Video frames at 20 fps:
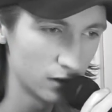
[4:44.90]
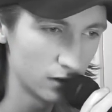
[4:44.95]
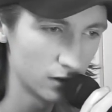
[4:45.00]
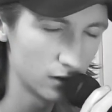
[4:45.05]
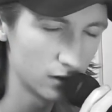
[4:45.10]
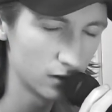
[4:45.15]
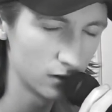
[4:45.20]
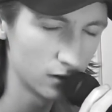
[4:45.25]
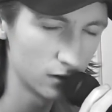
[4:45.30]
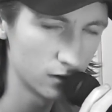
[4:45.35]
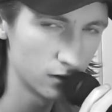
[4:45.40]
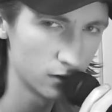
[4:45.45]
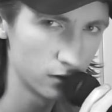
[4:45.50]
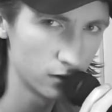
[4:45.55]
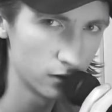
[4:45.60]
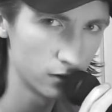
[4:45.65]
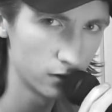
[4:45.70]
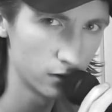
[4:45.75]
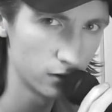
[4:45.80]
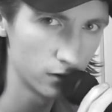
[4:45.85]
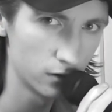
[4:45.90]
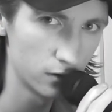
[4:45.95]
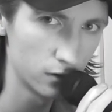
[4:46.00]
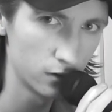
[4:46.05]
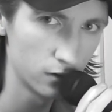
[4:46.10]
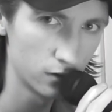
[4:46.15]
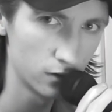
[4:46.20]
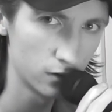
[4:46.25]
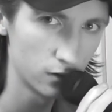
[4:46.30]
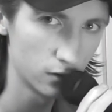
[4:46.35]

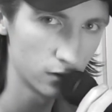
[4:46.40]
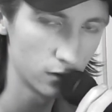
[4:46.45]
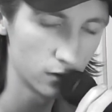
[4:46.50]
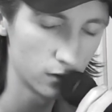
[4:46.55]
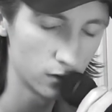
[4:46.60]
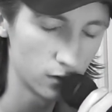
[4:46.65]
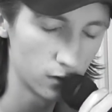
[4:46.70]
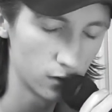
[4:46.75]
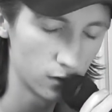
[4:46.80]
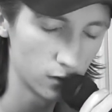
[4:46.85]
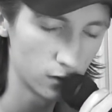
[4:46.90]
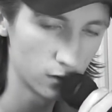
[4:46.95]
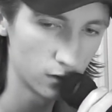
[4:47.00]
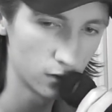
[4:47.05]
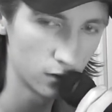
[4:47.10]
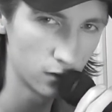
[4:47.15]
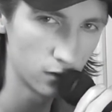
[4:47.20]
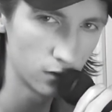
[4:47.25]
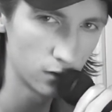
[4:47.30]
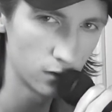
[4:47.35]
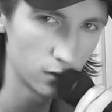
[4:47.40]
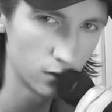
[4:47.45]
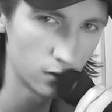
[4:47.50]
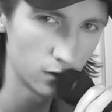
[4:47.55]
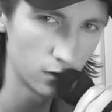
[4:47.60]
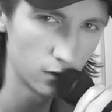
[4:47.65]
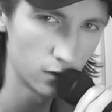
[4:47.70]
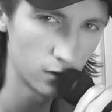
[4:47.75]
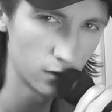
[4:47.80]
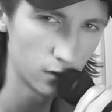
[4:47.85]

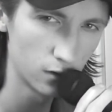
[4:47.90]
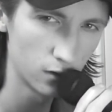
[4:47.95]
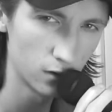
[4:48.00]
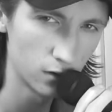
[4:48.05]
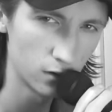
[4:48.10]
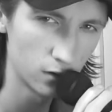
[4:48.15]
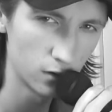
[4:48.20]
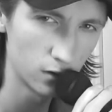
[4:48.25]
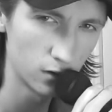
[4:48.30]
(no one is talking)